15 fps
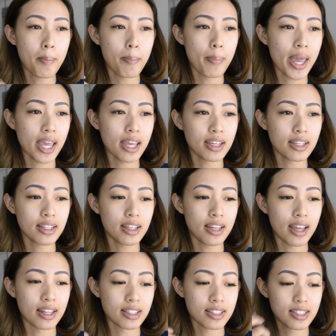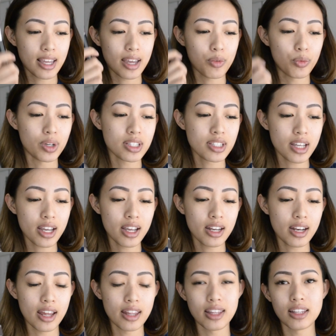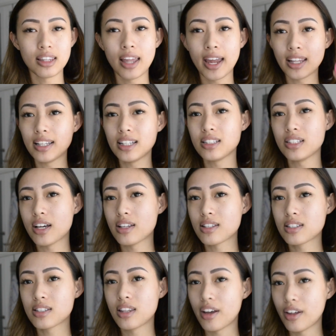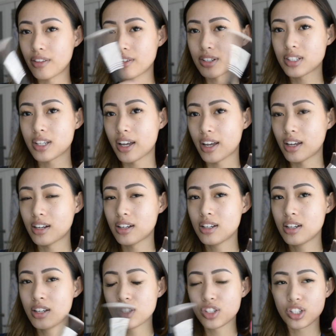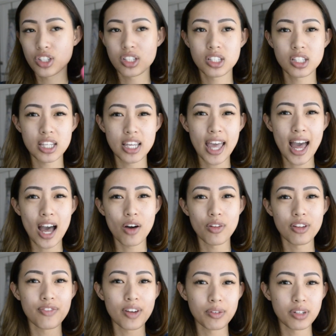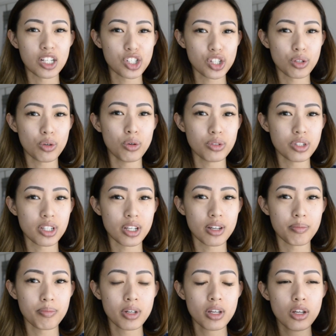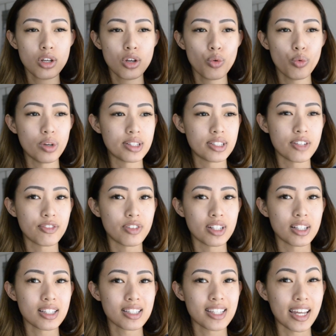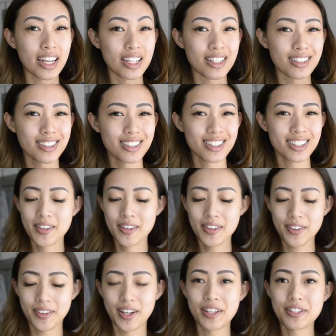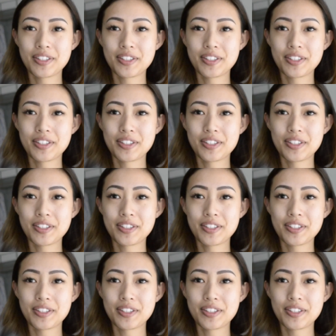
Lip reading: bake and set one side, and then lightly dust the other side, just to see how the foundation holds up with different settings. Alright,